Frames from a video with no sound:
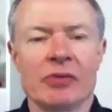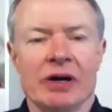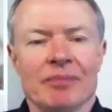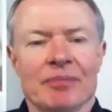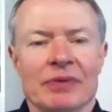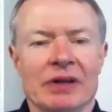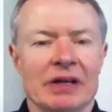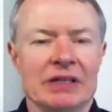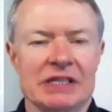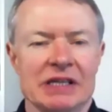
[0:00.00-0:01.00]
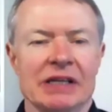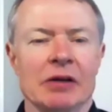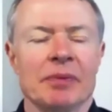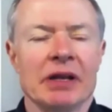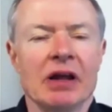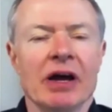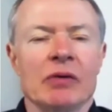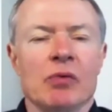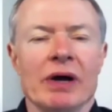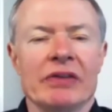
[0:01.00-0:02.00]
one. It's a little bit
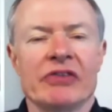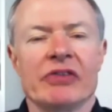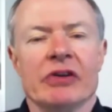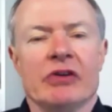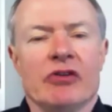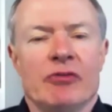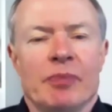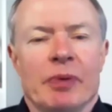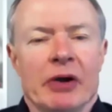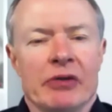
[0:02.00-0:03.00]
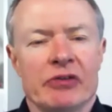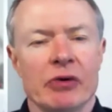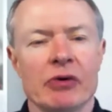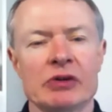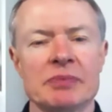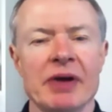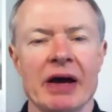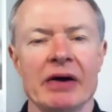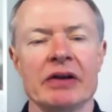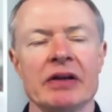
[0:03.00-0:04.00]
like ones that you've both talked
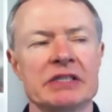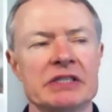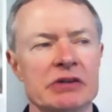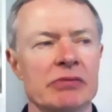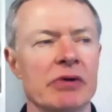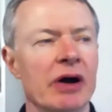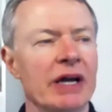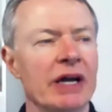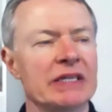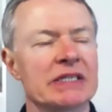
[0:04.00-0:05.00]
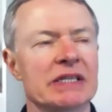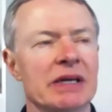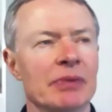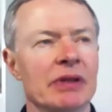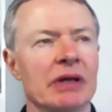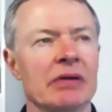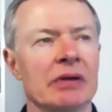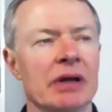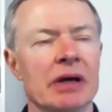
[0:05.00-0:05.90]
about, and it's to write something